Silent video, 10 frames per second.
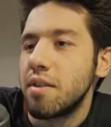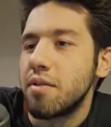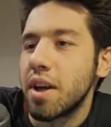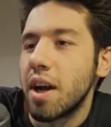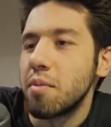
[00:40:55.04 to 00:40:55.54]

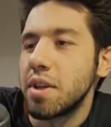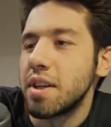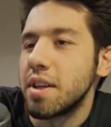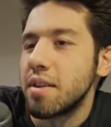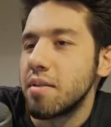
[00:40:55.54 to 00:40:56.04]
Forgot we
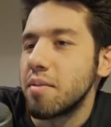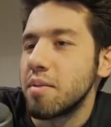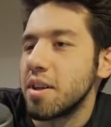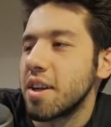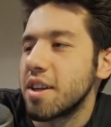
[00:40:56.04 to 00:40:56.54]
didn't
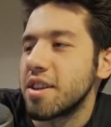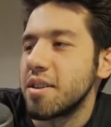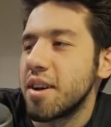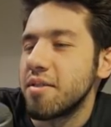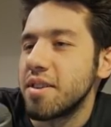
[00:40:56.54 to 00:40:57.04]
actually
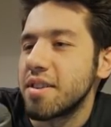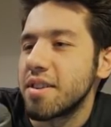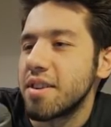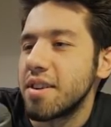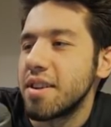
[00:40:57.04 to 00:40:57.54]
have this
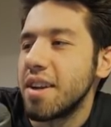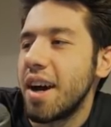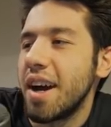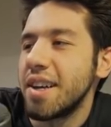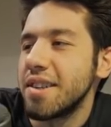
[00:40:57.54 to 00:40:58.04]
card.
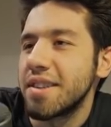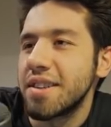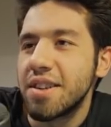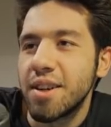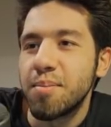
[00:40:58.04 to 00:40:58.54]
Nice,
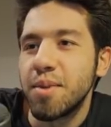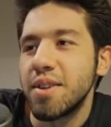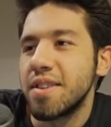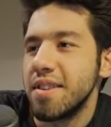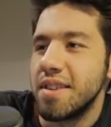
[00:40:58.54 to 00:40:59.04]
good job,
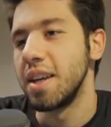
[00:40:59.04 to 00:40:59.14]
boys.